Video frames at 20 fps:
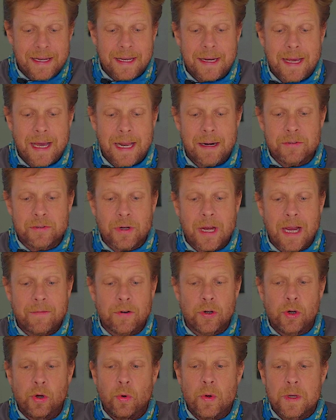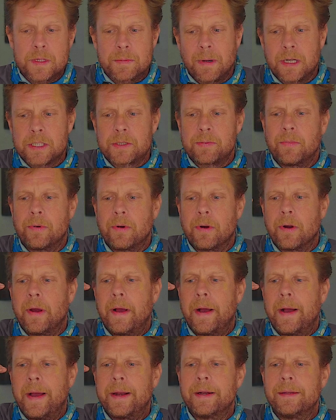in Adam Driver who is much more
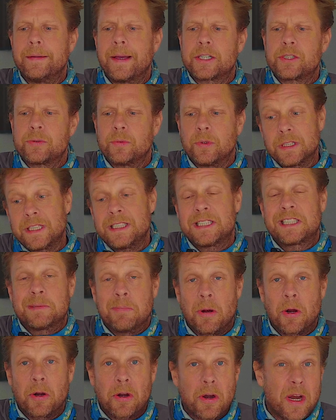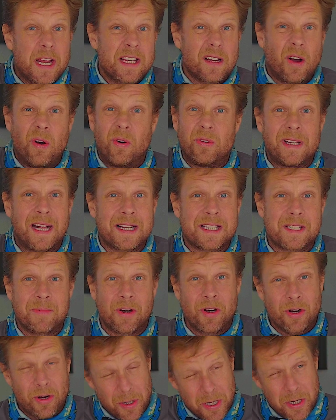uh, intellectual. He's smarter. He's a whole lot
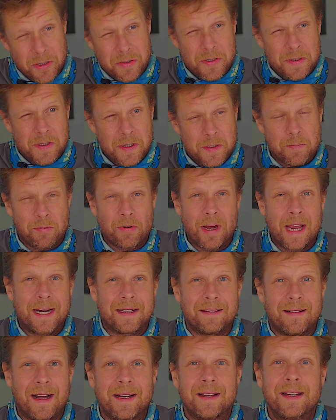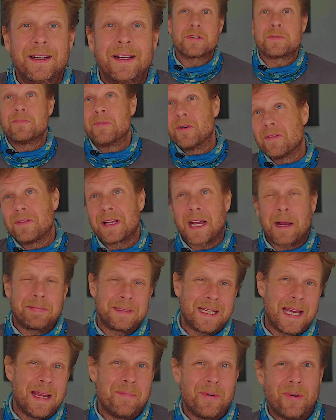smarter. He uses his brain a lot. He's more of like a
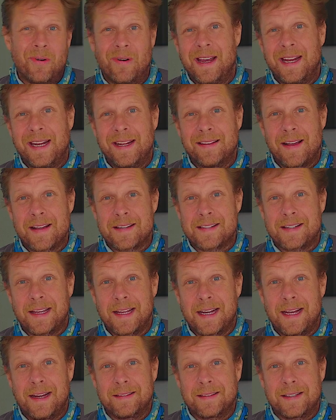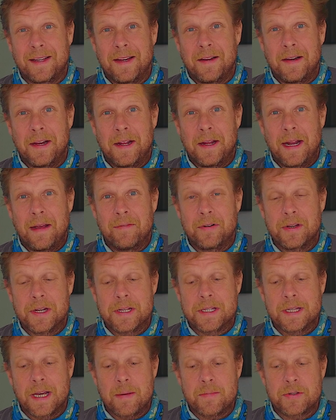playboy, and he likes to get out there and, and have a
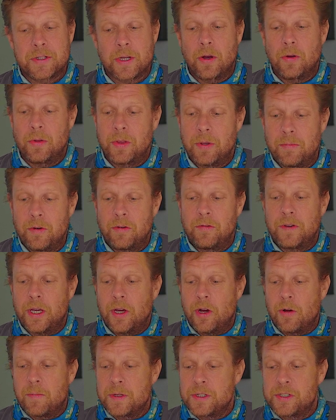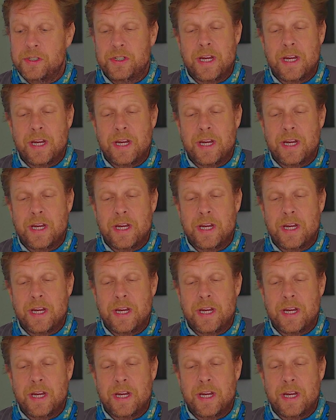good time. So the movie opens